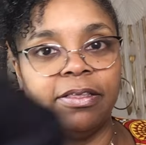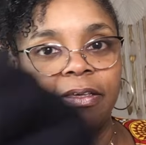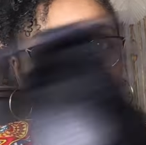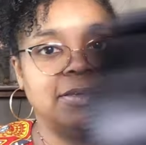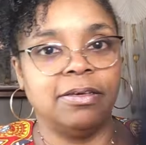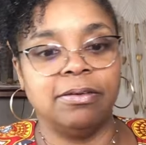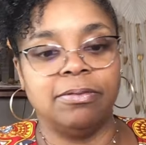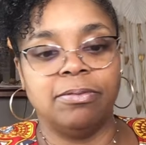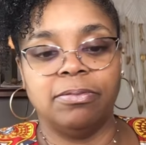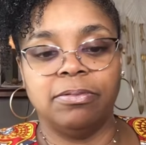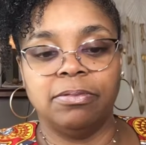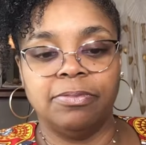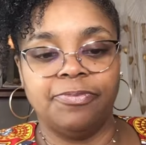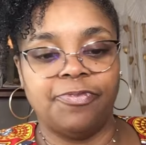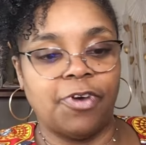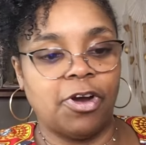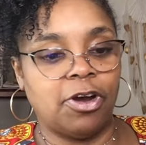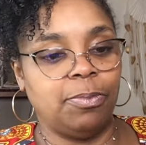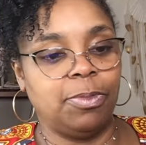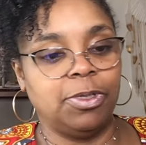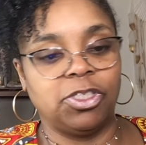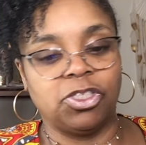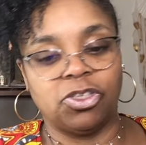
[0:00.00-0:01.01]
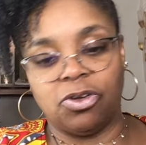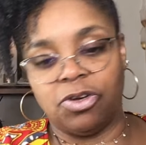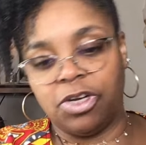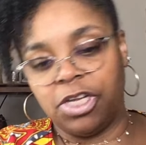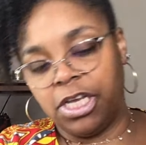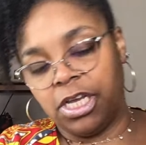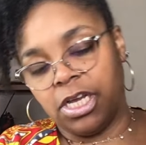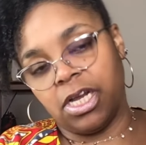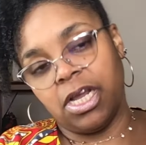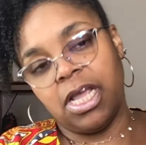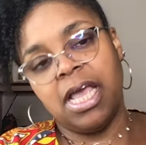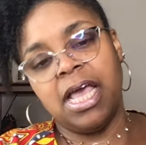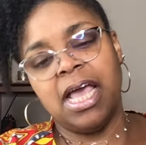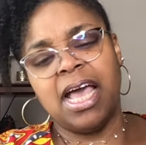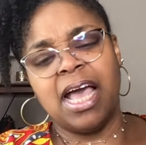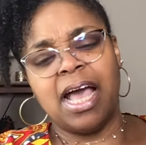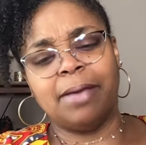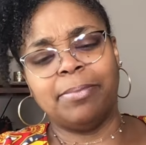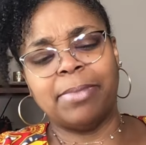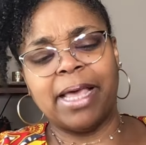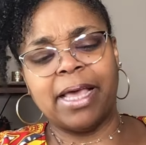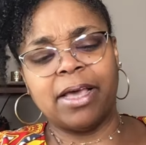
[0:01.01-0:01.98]
the verbiage on here.
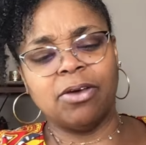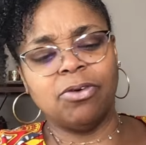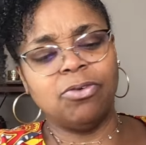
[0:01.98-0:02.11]
I'm like,